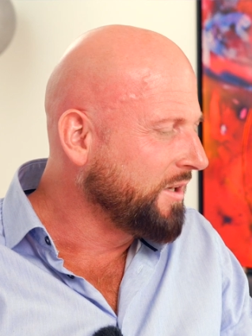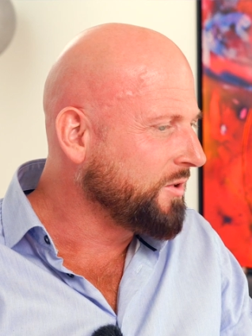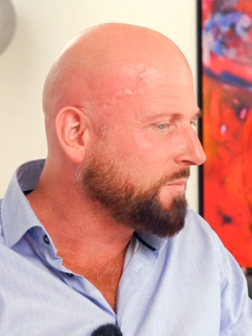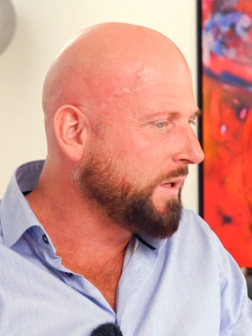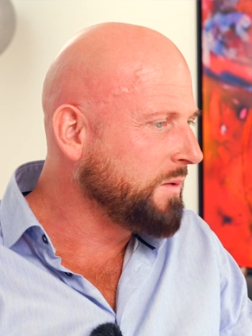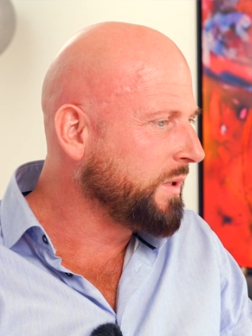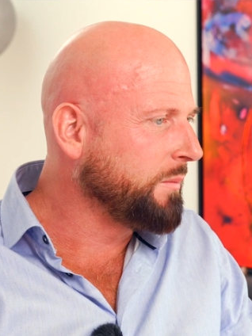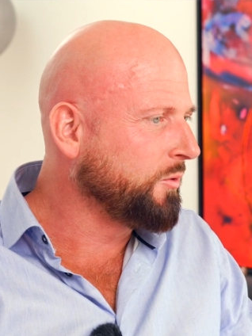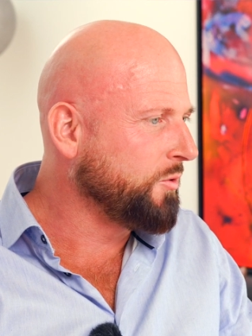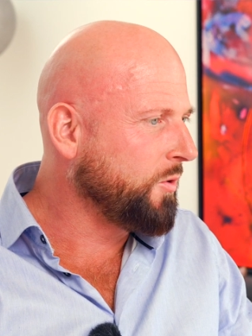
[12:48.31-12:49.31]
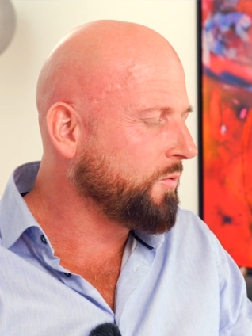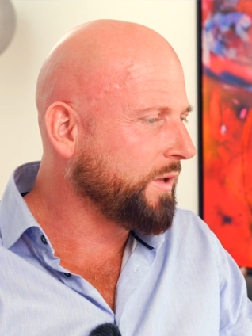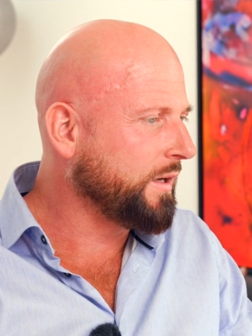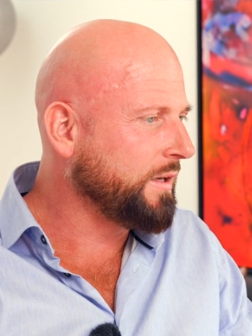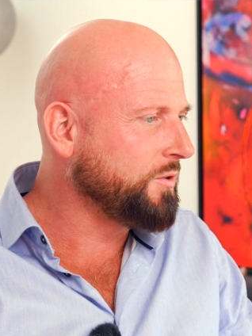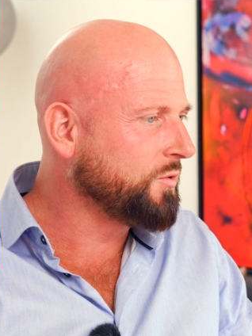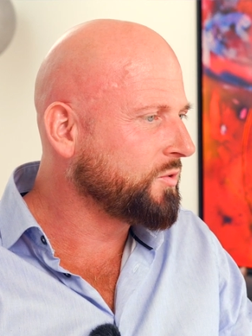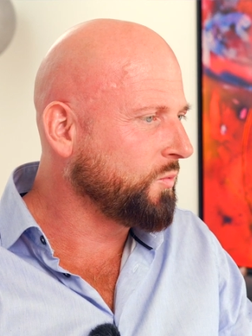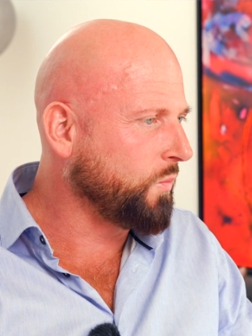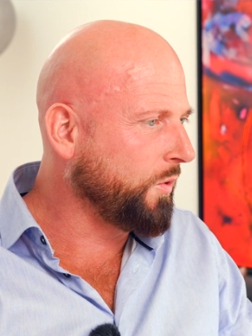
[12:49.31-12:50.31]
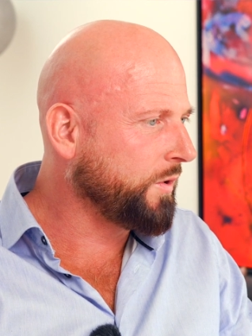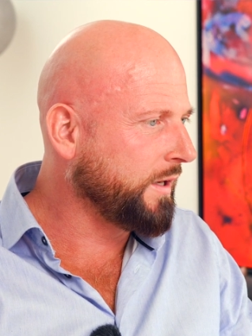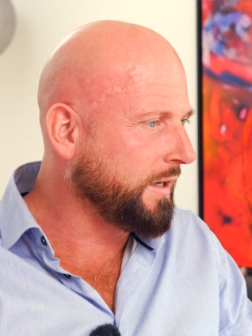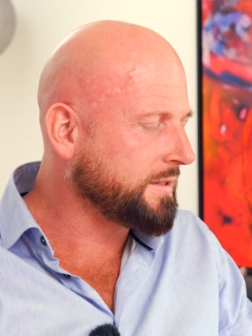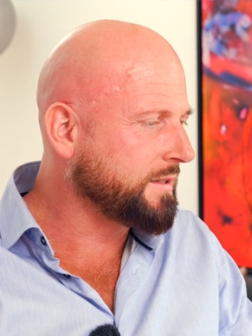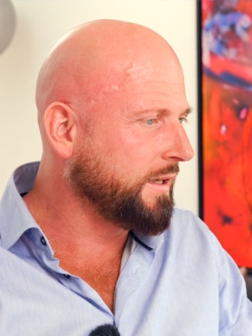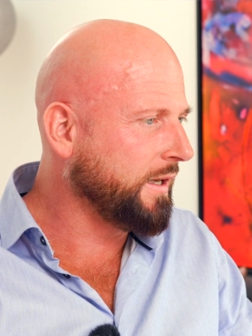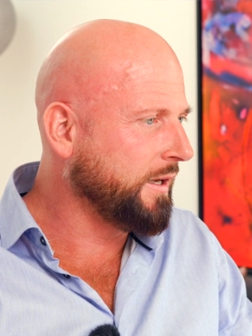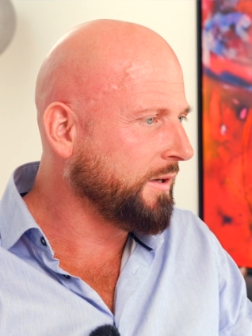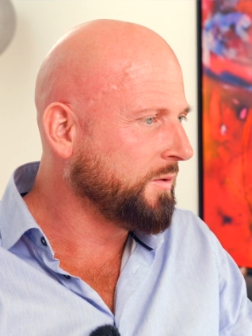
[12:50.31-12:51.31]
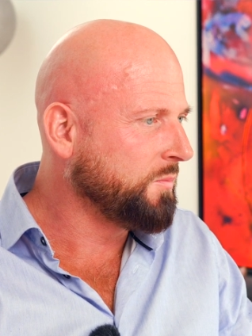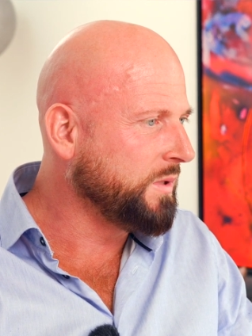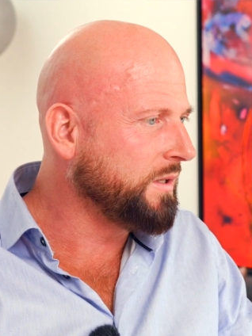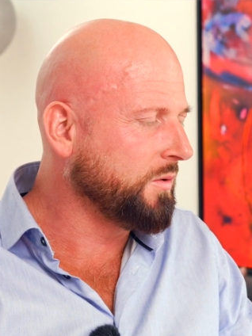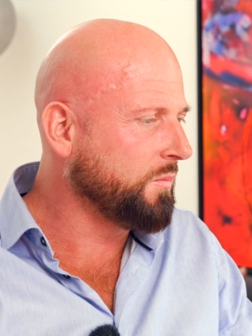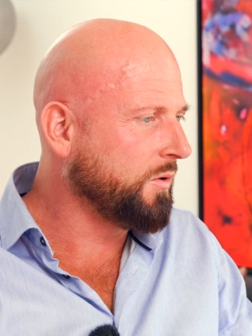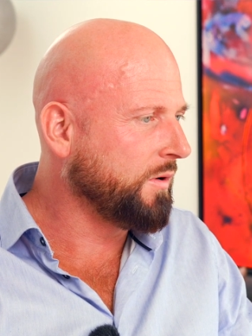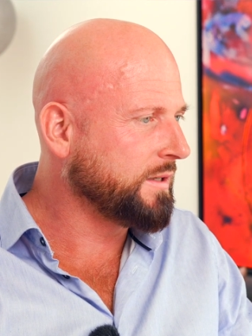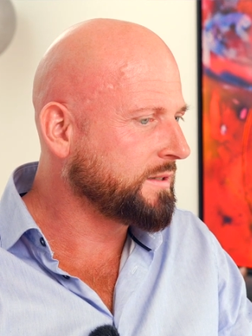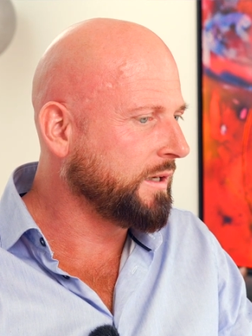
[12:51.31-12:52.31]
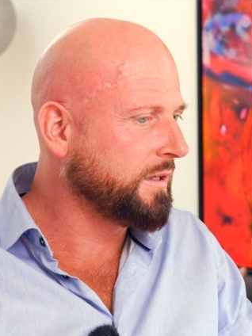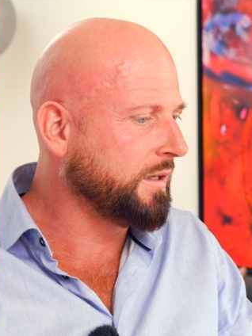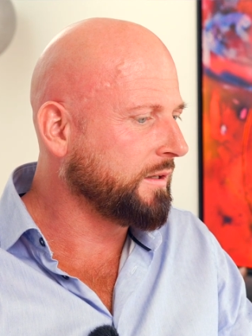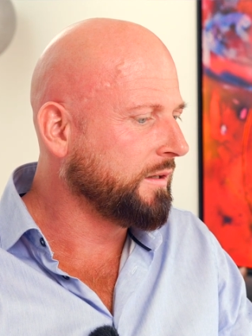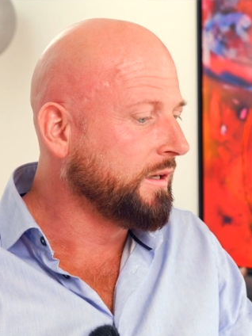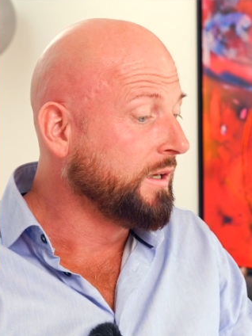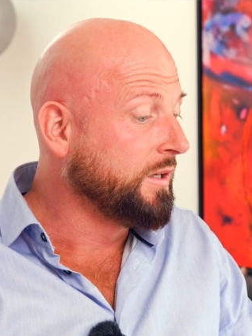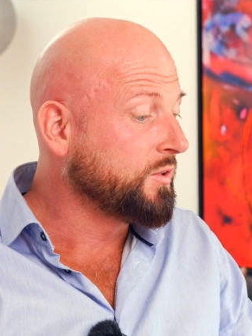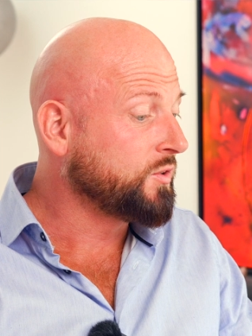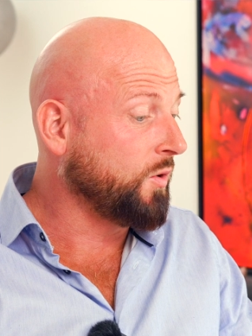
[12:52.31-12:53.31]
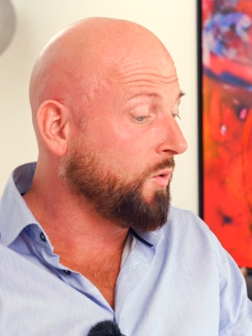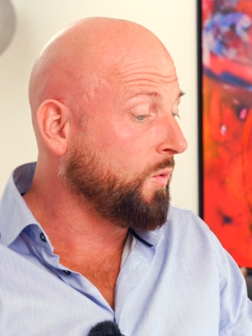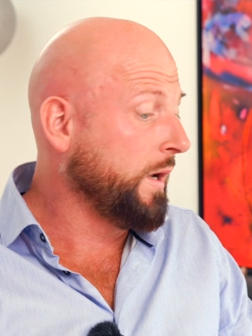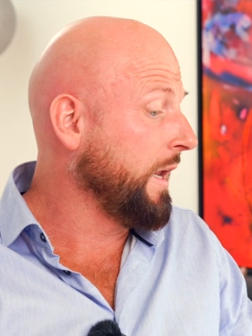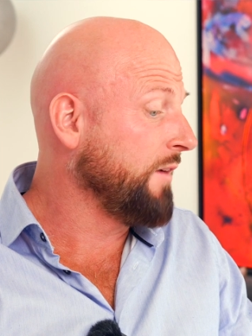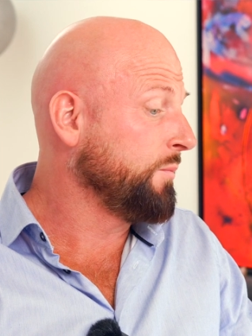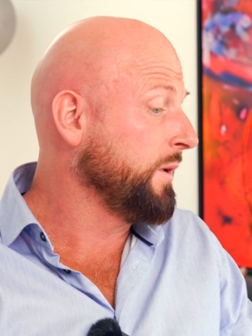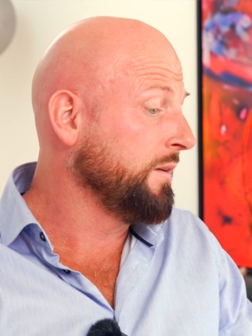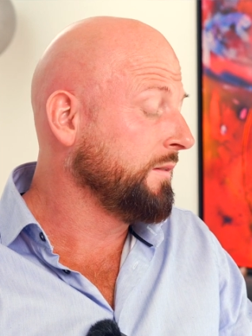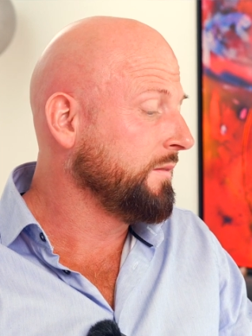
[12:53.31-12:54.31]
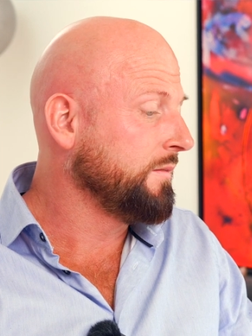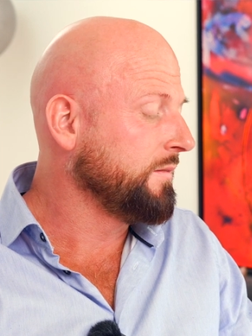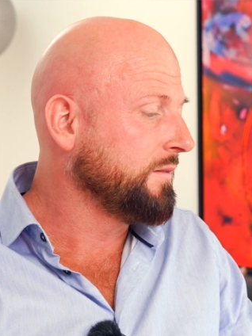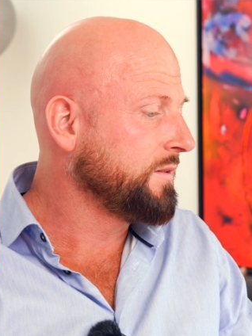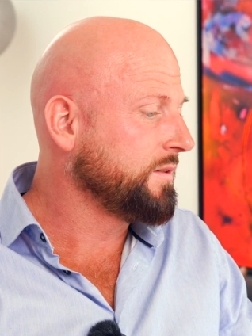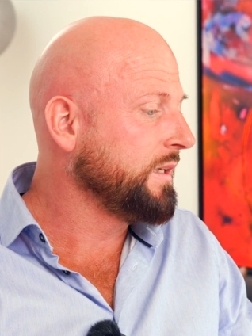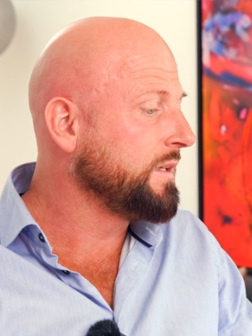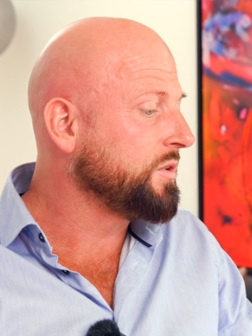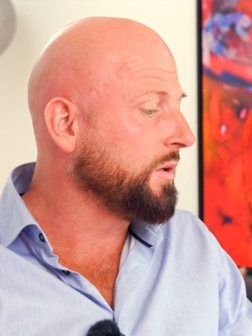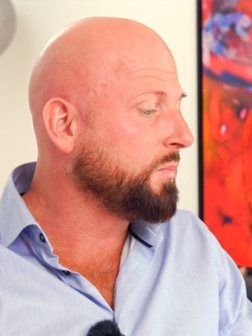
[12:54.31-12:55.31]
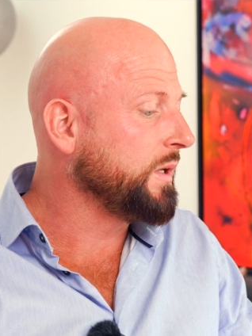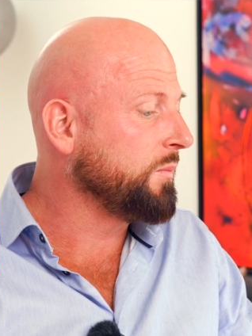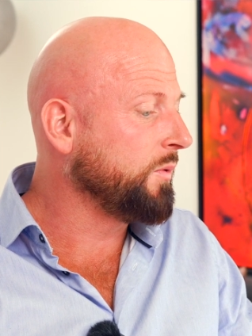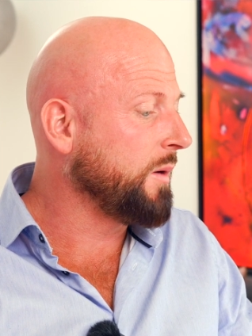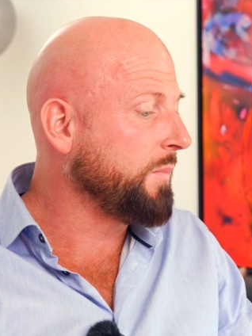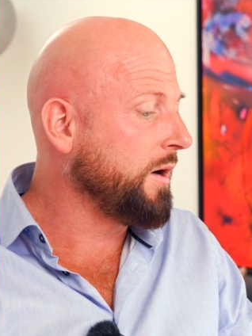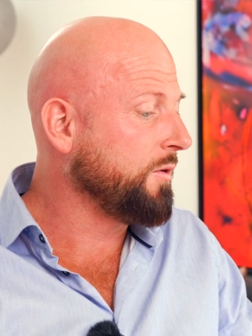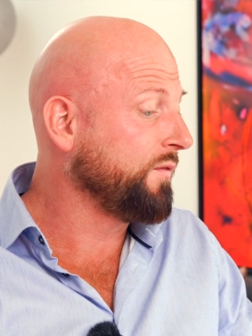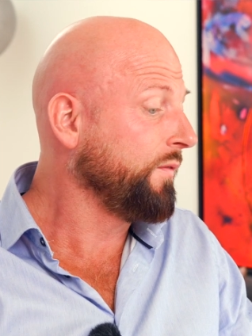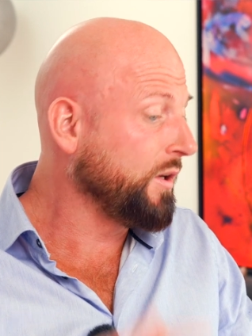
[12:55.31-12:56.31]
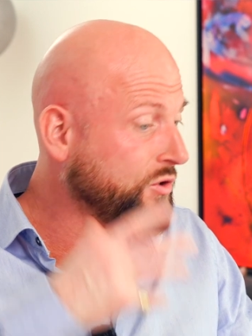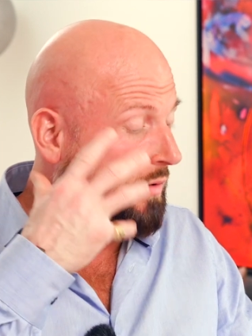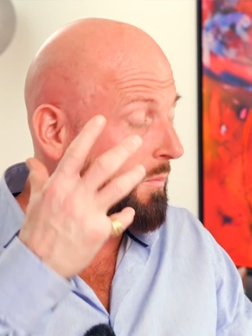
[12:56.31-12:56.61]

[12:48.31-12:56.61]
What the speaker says: Not many people know that I used to work as a medium or a psychic. So, and I've been teaching people about facial